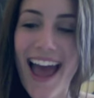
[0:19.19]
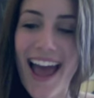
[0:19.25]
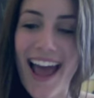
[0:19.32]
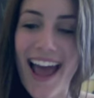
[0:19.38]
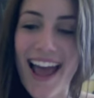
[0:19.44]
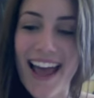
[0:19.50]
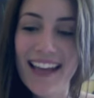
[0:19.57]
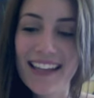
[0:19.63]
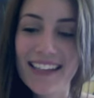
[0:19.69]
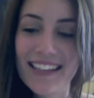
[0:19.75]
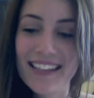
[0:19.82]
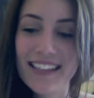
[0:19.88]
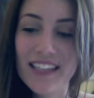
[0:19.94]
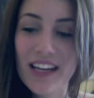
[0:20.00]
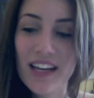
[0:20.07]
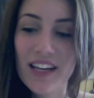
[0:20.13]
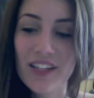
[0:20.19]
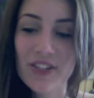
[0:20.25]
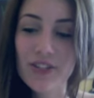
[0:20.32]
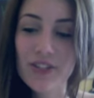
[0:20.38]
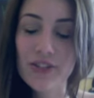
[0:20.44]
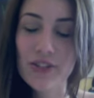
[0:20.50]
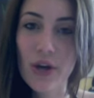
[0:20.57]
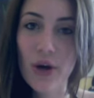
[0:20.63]
And
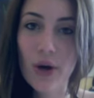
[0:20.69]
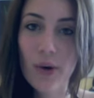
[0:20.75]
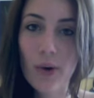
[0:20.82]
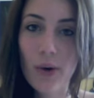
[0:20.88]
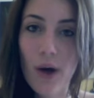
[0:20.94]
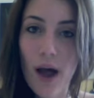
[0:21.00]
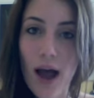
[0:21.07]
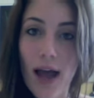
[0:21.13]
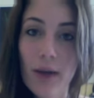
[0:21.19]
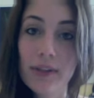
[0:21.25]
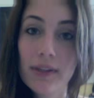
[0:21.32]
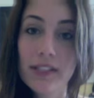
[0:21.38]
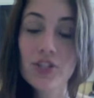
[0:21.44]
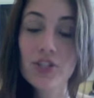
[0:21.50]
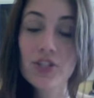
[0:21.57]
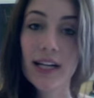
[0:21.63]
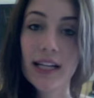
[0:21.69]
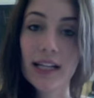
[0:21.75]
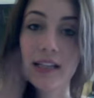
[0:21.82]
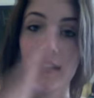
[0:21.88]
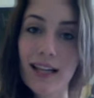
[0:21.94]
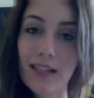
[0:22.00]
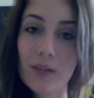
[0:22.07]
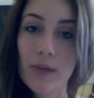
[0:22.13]
so I went to training
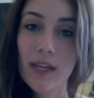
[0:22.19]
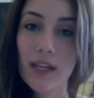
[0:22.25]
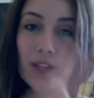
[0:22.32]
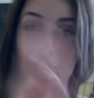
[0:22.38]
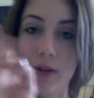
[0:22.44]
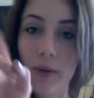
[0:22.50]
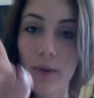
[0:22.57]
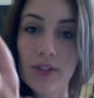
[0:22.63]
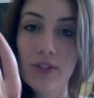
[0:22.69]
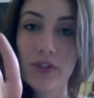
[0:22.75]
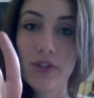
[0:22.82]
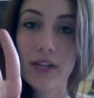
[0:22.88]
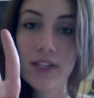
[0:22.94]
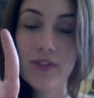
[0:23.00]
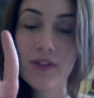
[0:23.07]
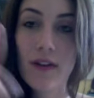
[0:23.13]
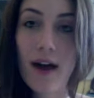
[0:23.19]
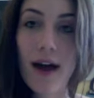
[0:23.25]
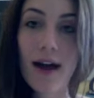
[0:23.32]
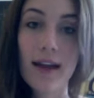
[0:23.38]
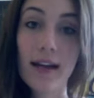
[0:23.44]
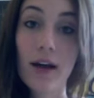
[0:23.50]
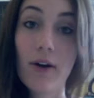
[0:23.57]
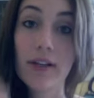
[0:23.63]
last weekend, so I went two days for that,
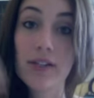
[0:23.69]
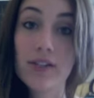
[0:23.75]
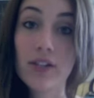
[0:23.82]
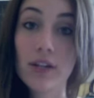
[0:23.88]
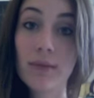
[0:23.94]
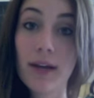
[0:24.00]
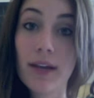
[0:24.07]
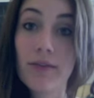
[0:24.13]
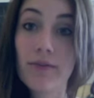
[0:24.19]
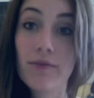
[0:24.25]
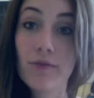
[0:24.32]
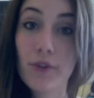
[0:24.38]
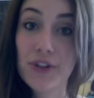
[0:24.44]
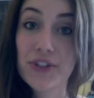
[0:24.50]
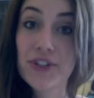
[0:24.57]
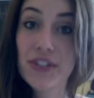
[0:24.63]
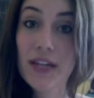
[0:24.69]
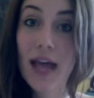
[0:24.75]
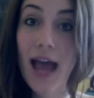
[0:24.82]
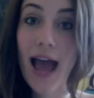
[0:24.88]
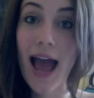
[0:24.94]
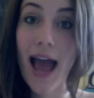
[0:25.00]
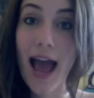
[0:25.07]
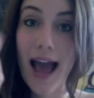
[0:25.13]
and now I start my first
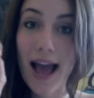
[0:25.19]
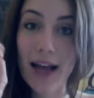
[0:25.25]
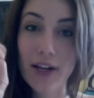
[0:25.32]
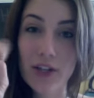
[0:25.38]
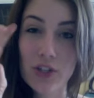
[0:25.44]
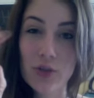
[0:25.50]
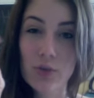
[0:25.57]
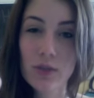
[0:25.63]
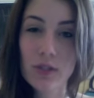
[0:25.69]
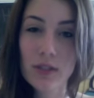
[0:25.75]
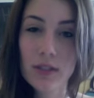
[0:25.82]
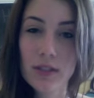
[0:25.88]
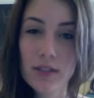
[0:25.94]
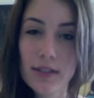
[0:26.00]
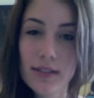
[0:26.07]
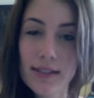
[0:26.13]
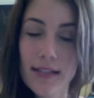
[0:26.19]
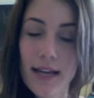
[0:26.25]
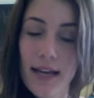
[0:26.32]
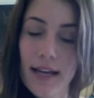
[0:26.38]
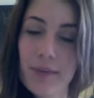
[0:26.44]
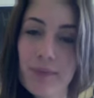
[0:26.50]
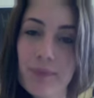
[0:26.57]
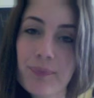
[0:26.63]
actual day.